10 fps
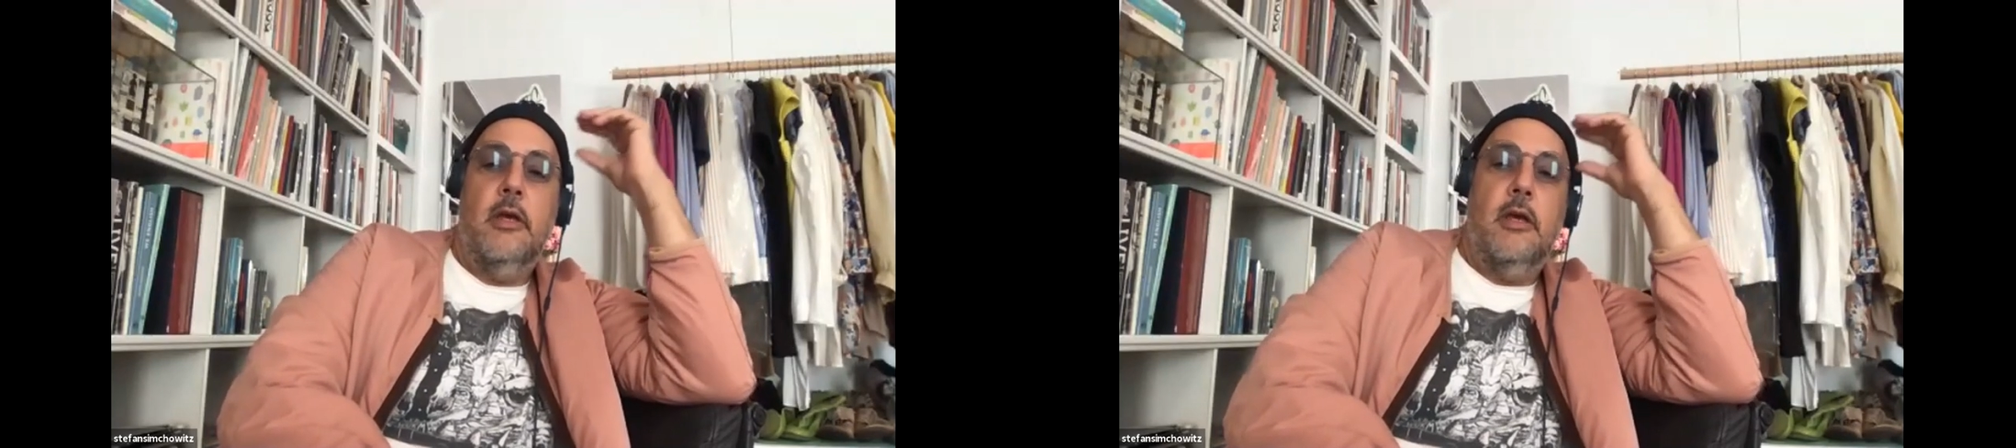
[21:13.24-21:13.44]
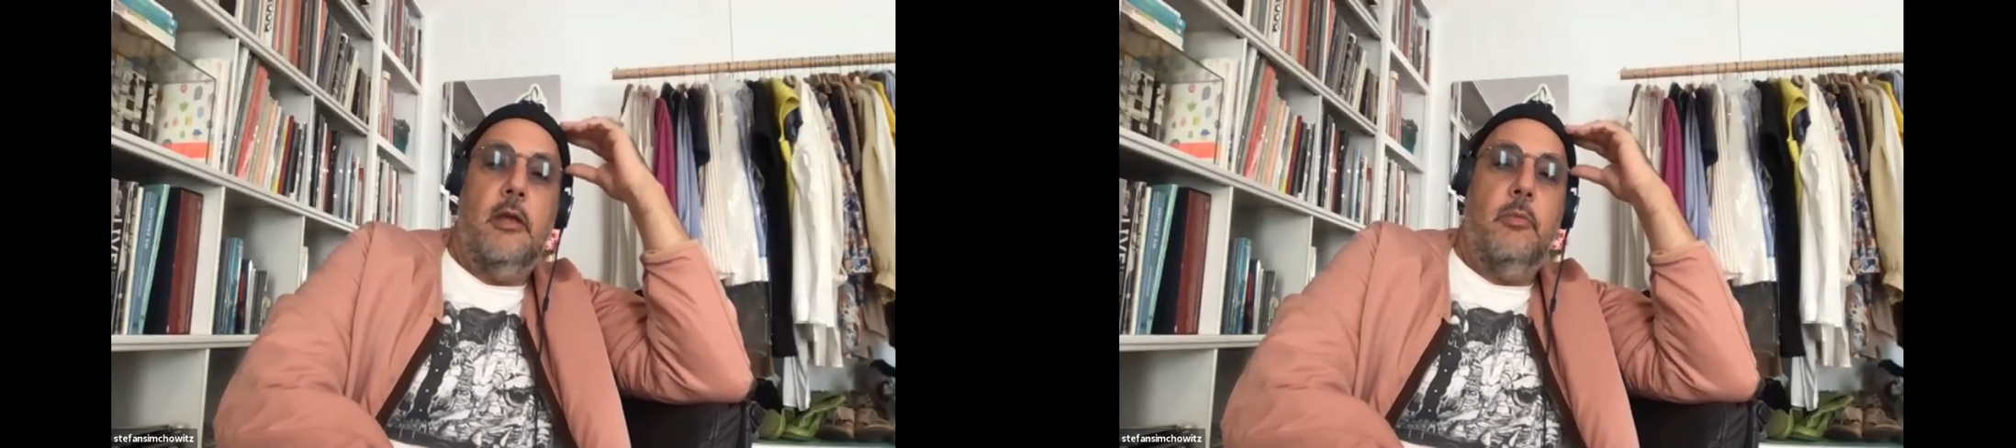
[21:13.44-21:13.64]

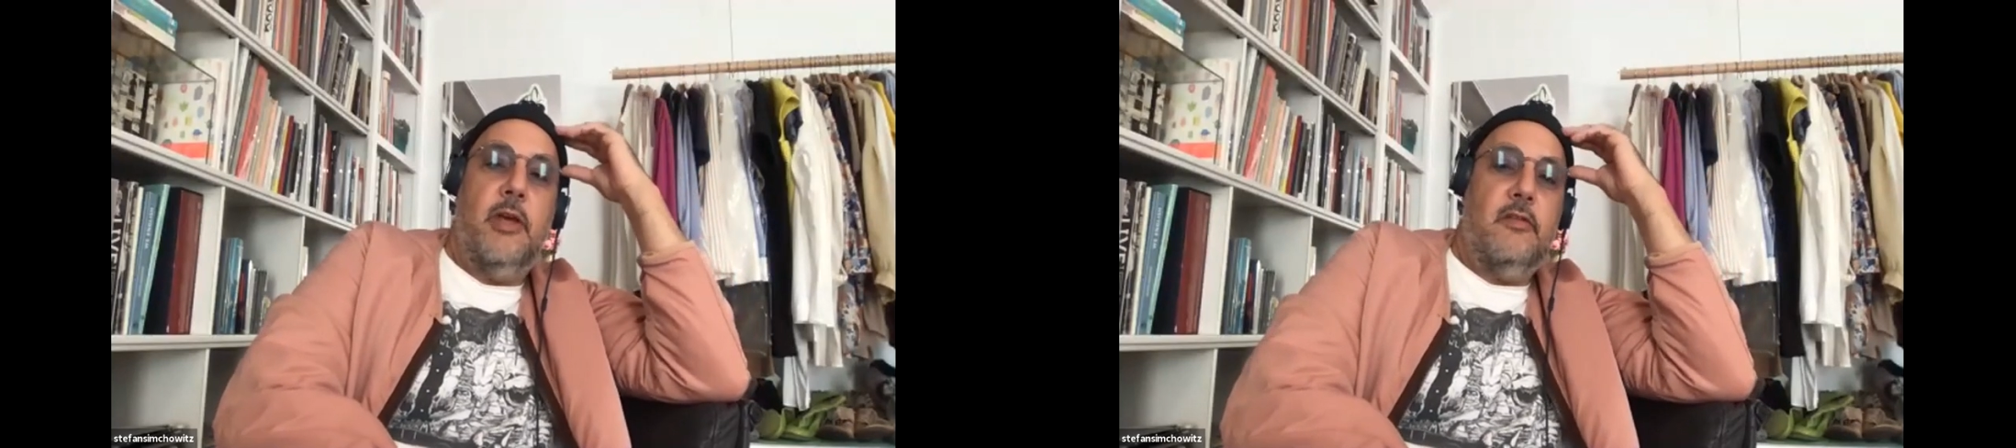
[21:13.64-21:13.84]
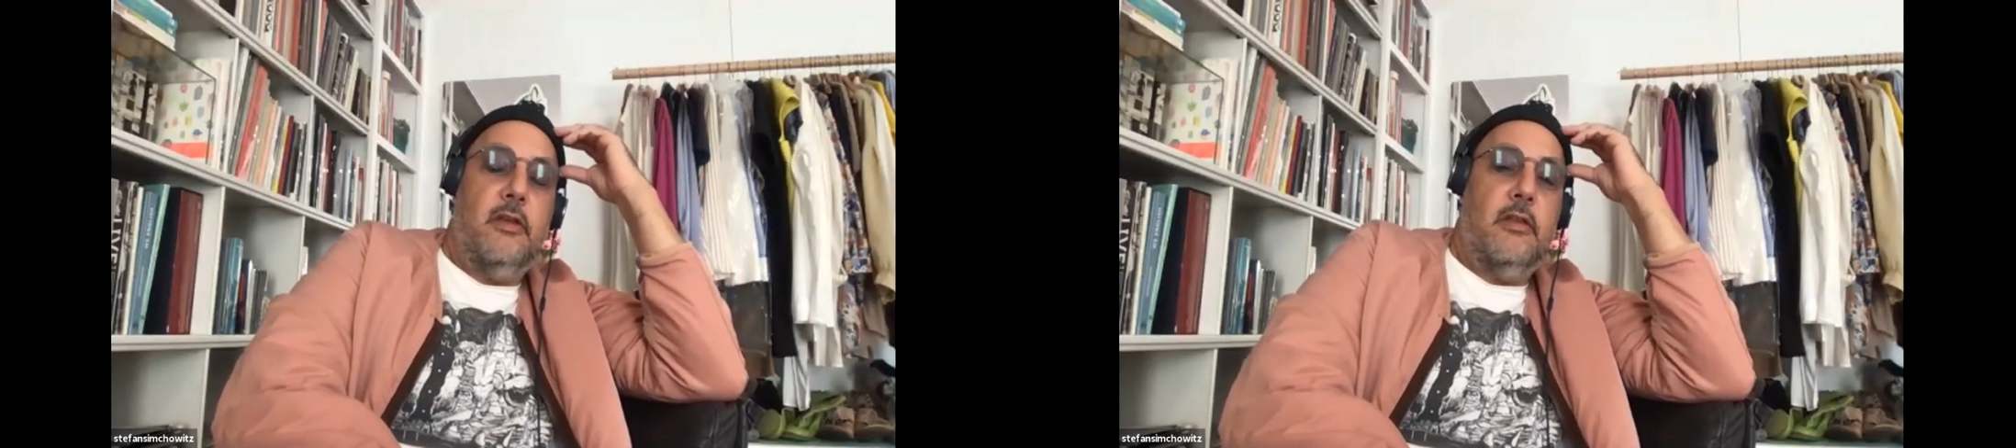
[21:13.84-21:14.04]
in
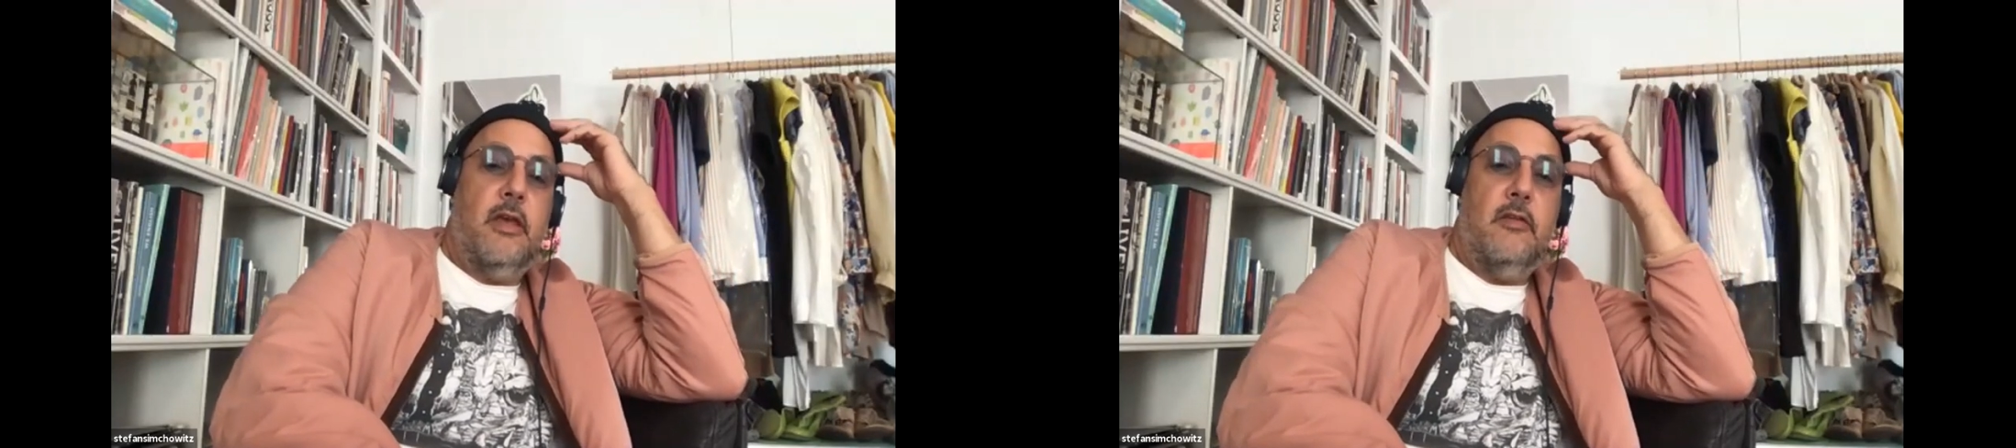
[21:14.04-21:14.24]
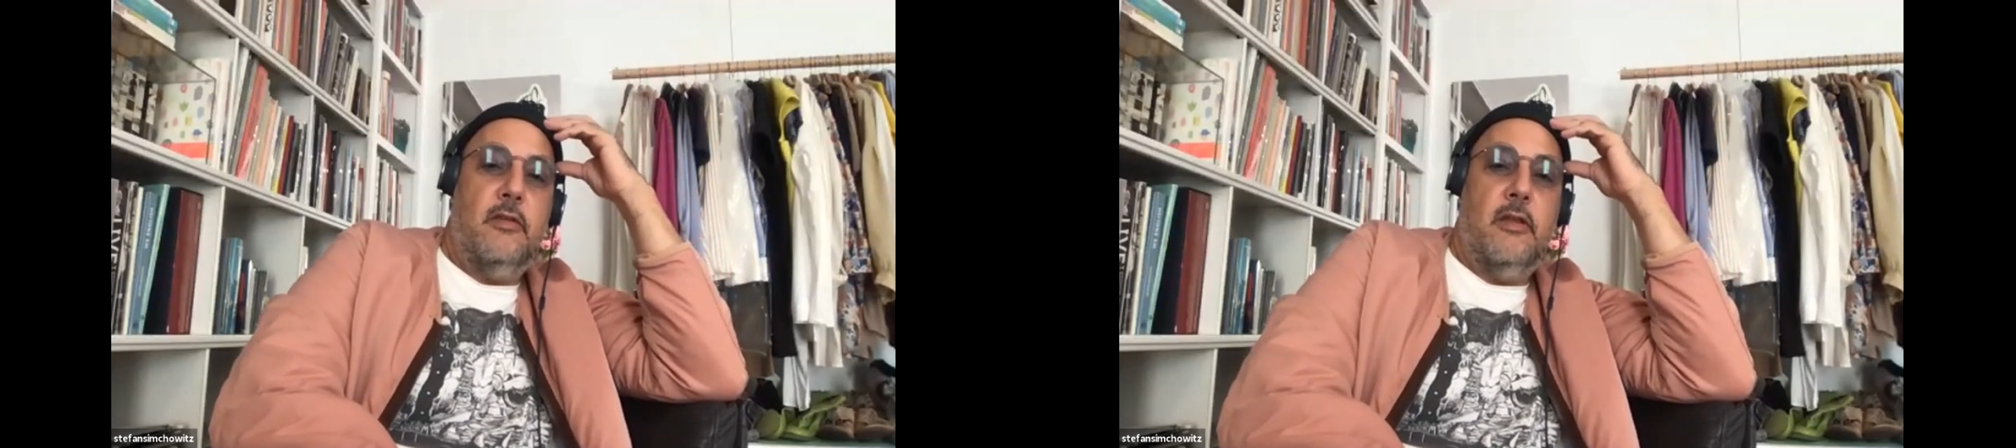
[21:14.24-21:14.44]
basic
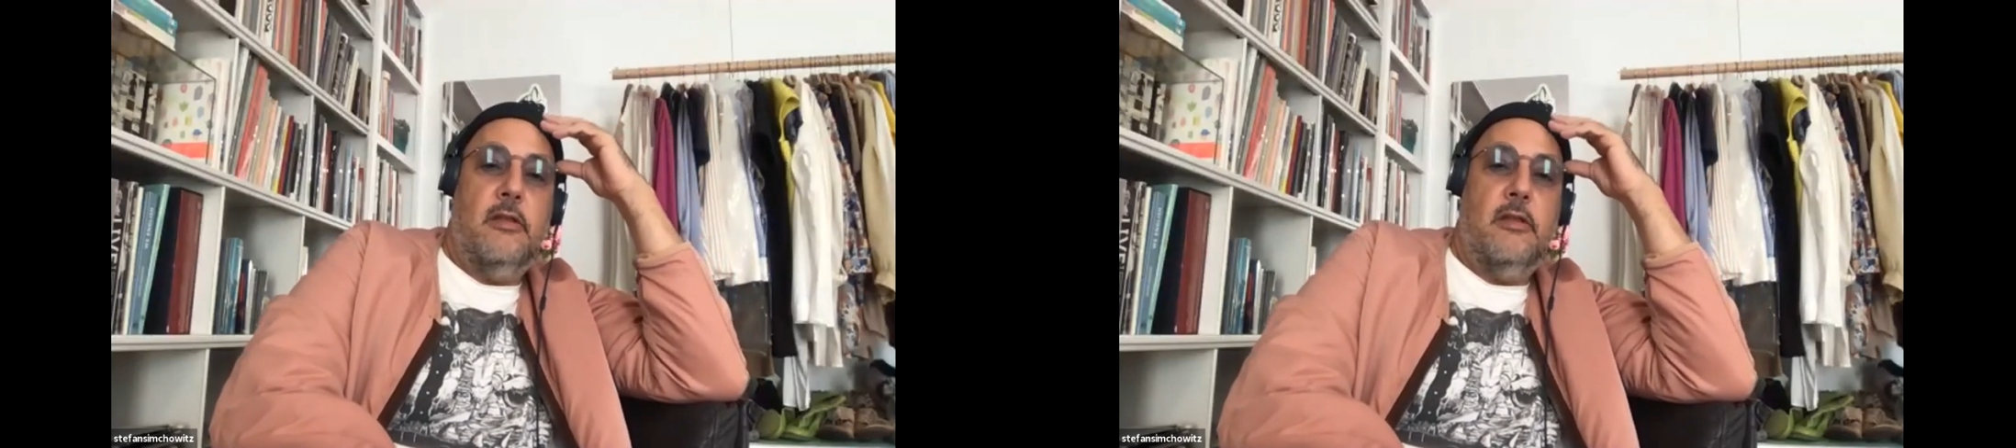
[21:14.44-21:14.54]
things and the